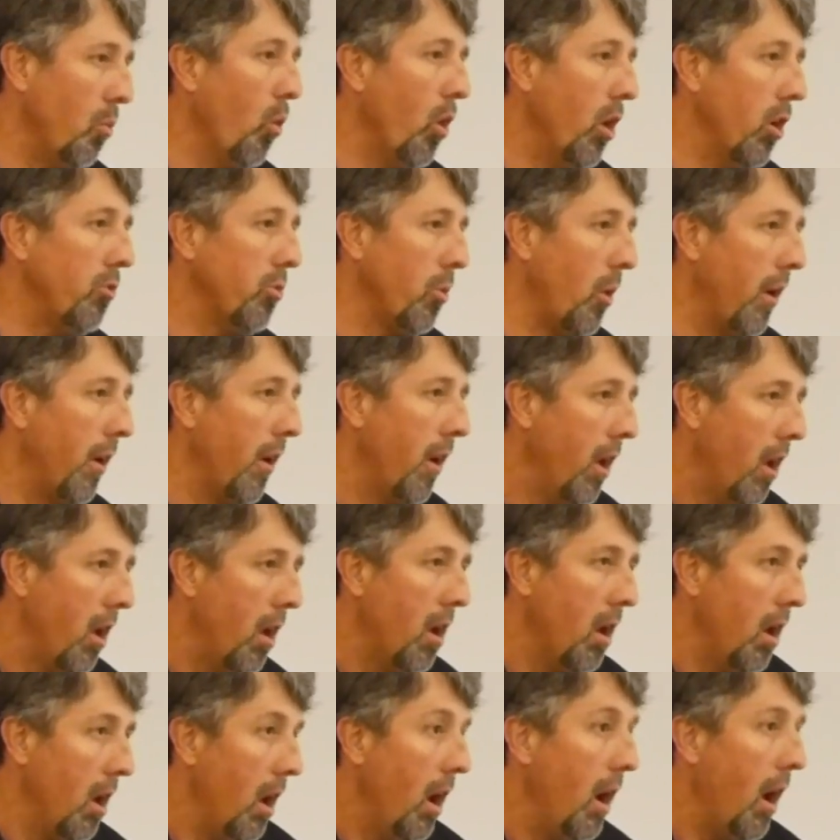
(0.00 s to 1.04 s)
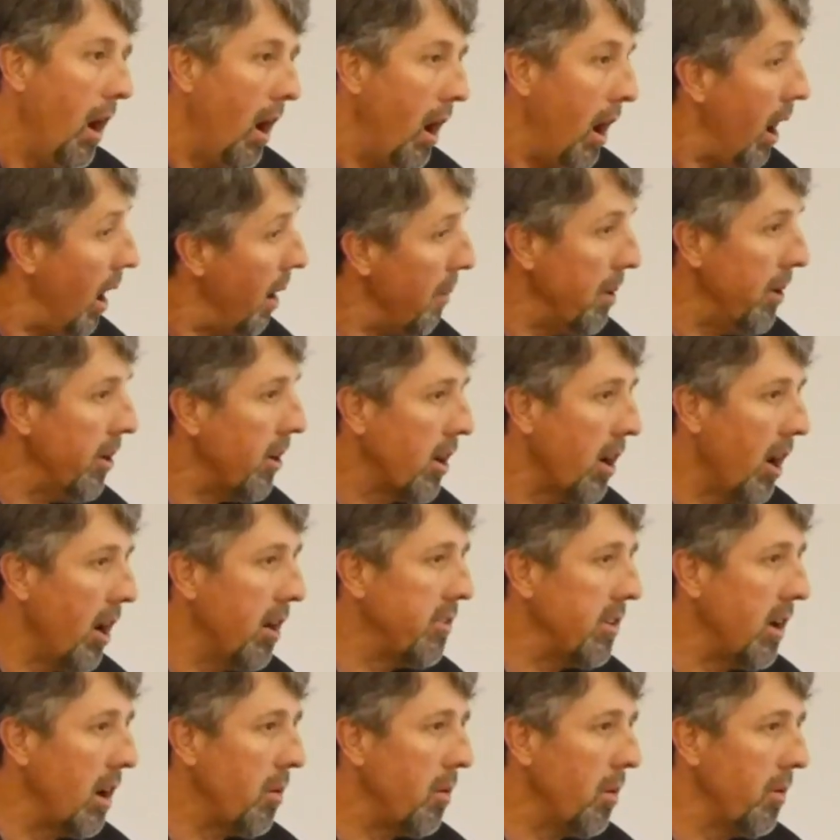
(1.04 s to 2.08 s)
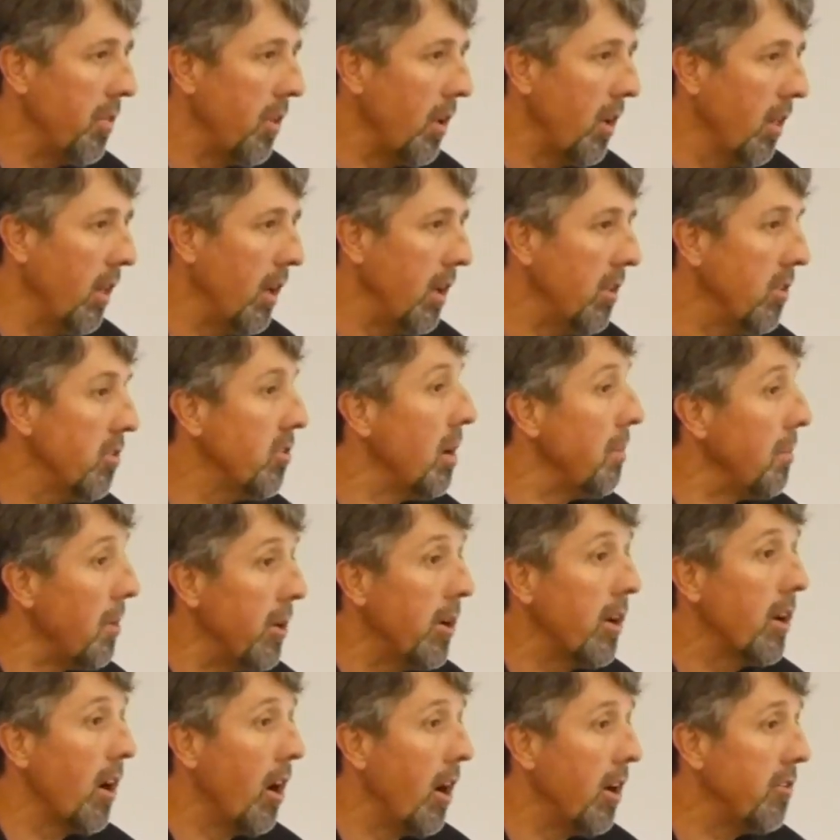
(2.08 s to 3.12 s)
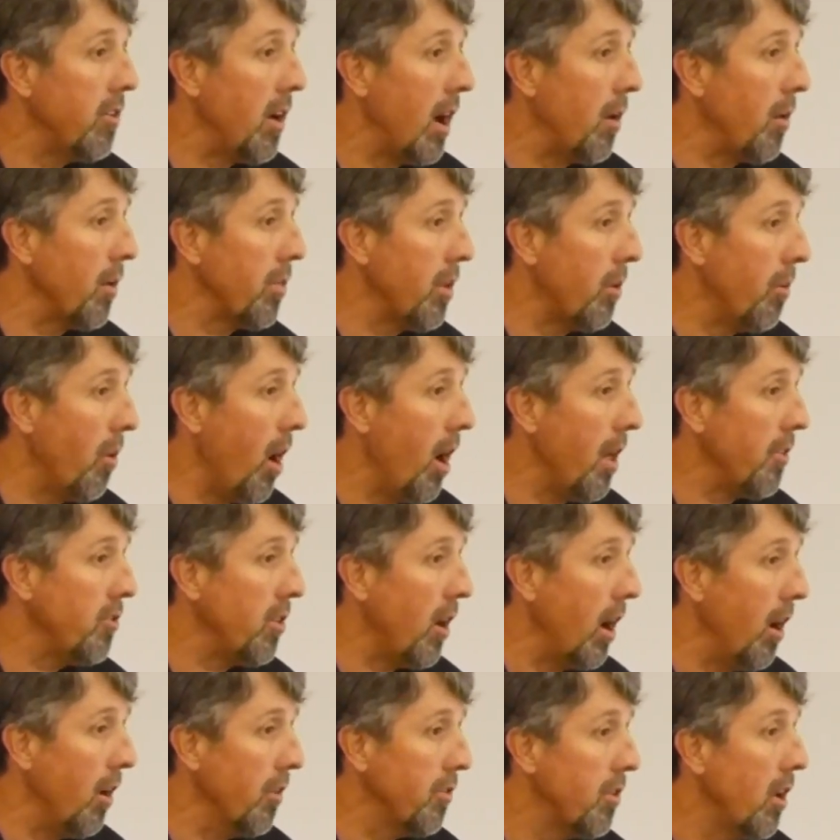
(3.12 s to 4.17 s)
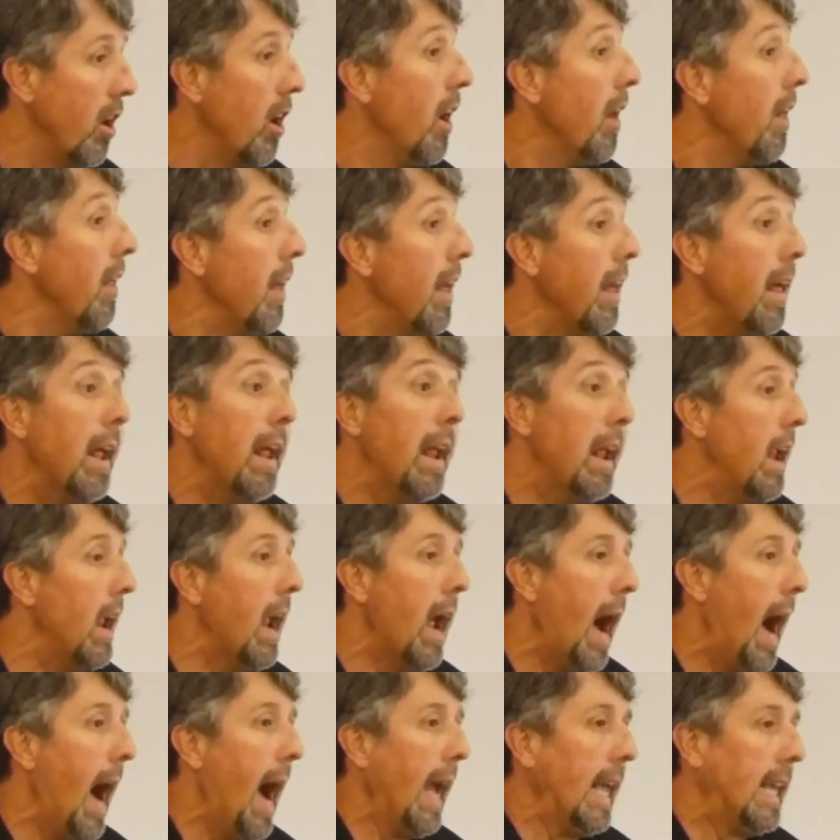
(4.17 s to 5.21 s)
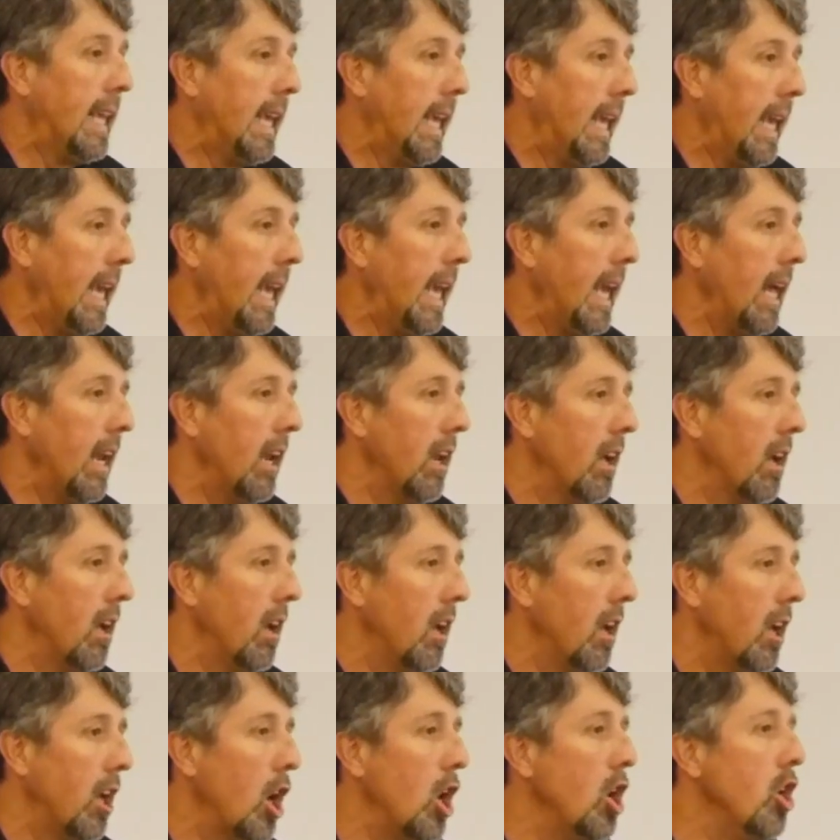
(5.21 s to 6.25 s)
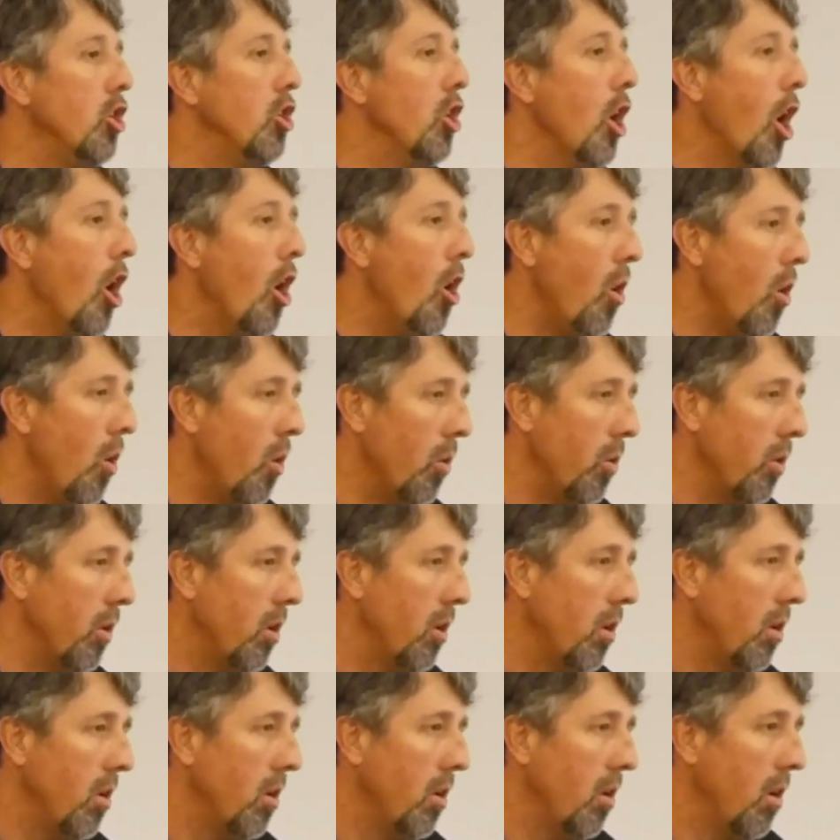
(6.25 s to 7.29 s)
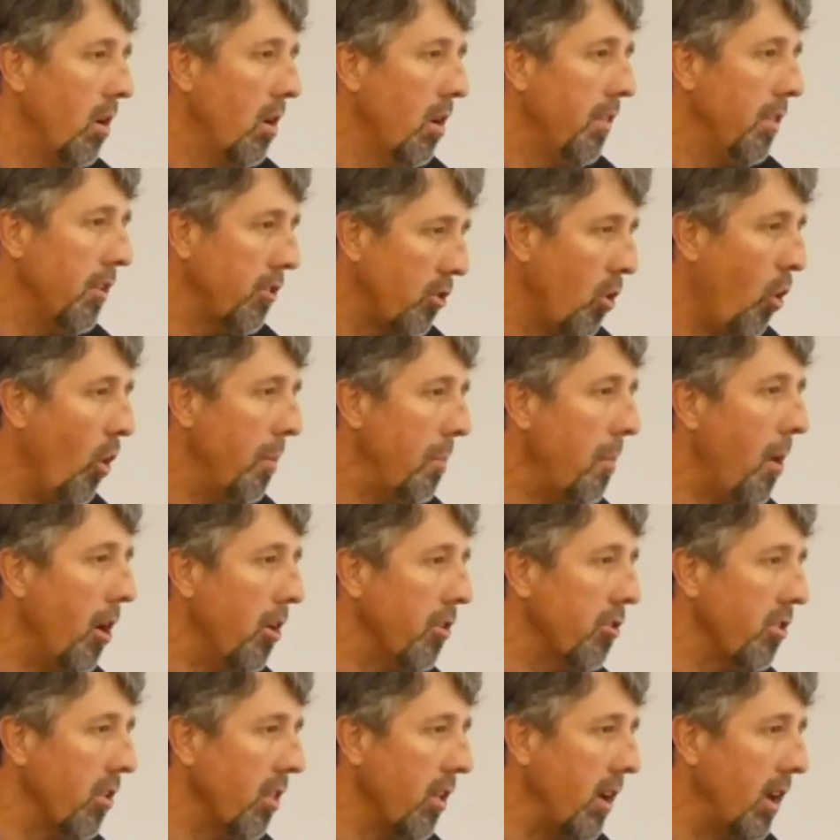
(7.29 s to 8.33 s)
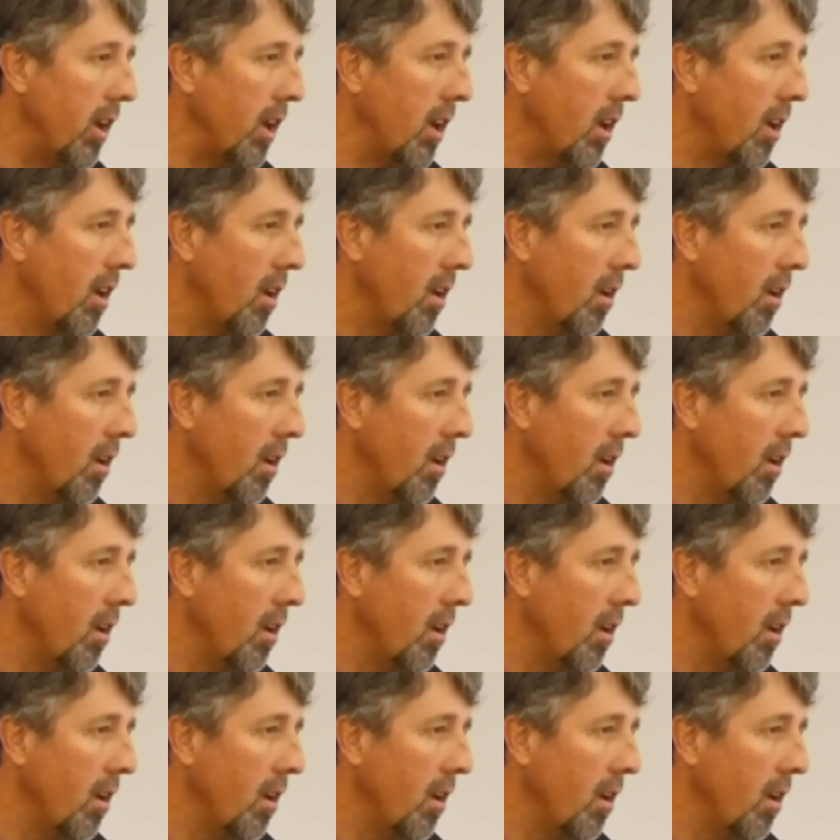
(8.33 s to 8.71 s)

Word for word: words were, I'm under contract with the Clintons, I'm under contract with the Rothschilds. I can't condone this court martialing.